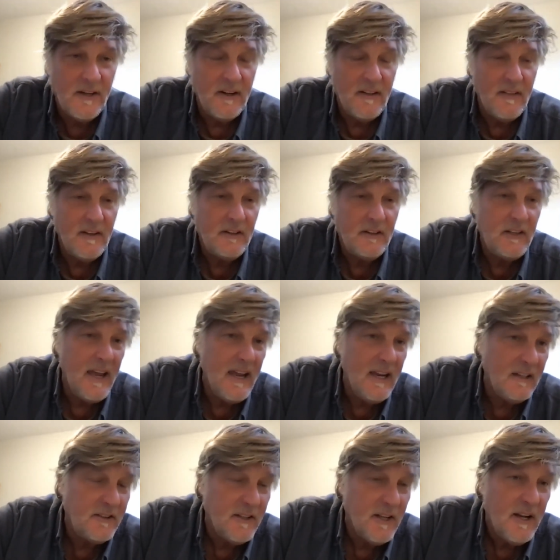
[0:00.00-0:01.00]
And in this
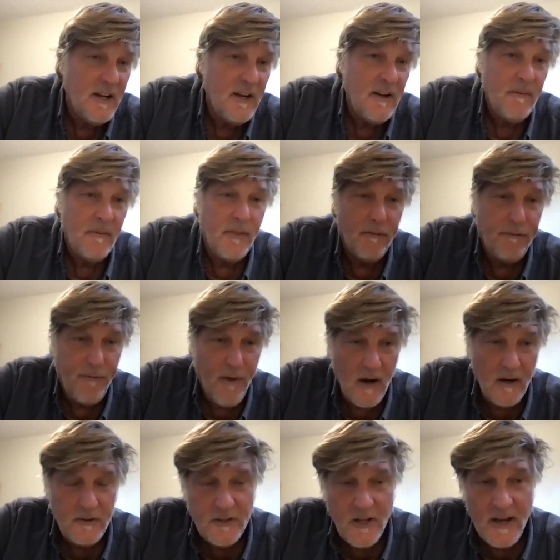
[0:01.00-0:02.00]
case, the
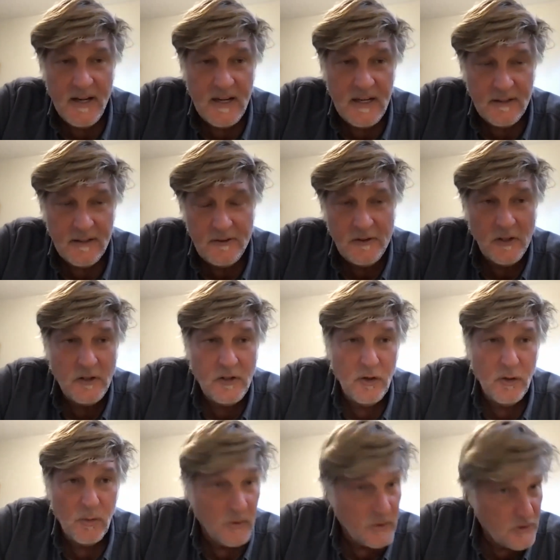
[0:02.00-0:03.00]
Farsight
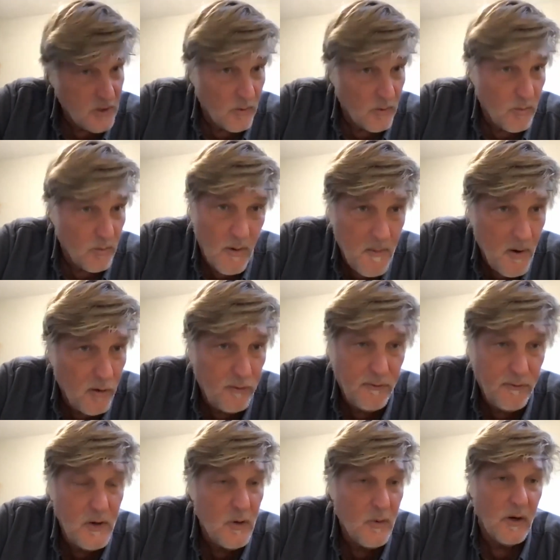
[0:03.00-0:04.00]
Institute, which are remote
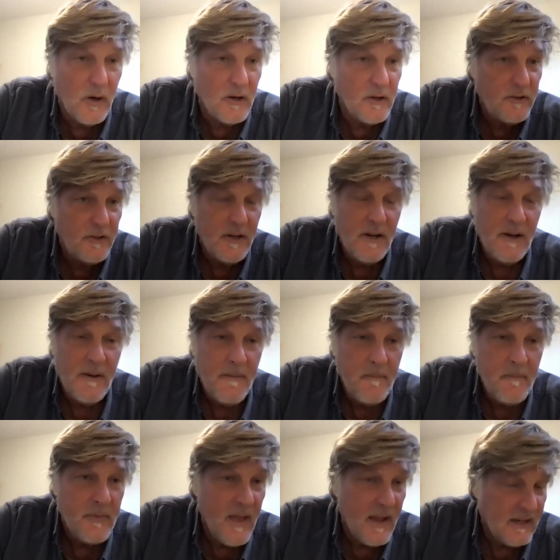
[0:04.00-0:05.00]
viewers
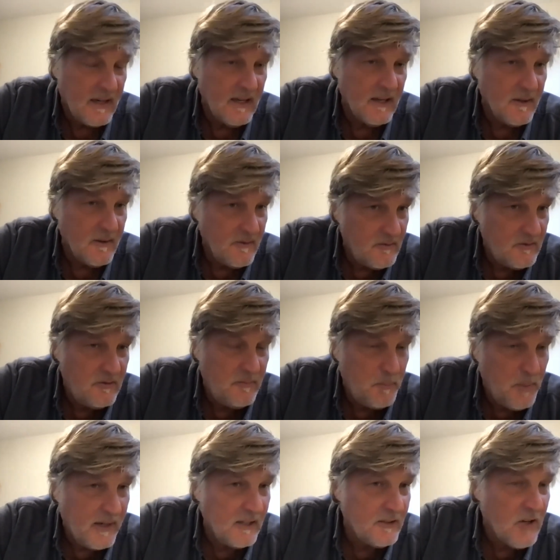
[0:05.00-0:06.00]
that can
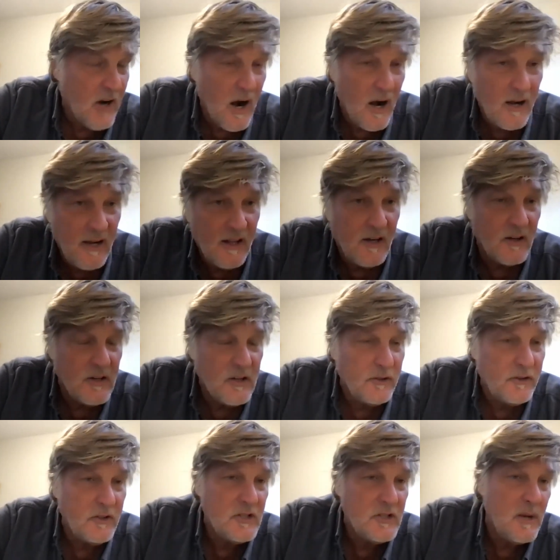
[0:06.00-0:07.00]
pick a target or
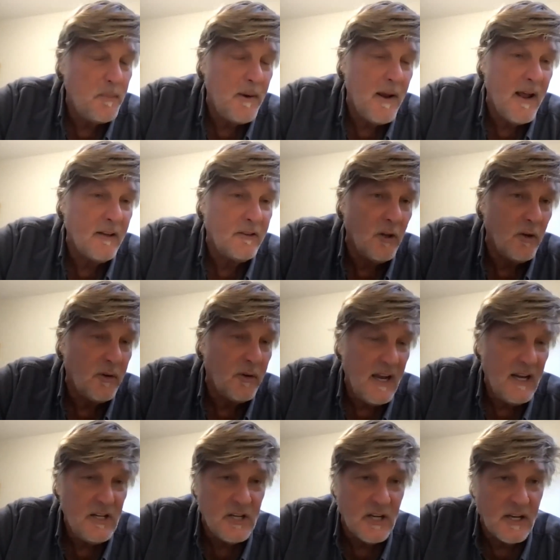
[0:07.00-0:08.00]
use a GPS
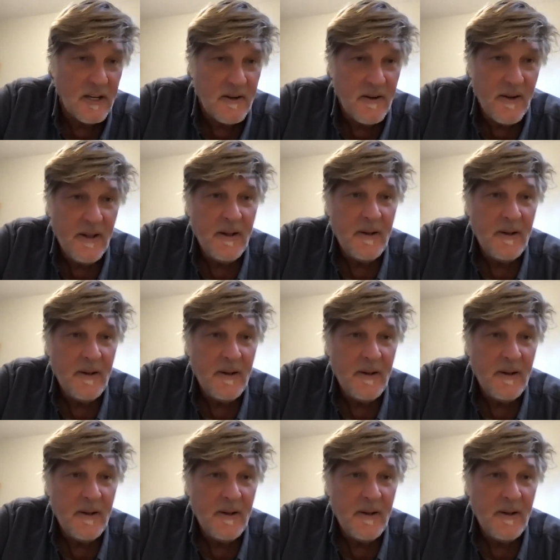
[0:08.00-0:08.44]
location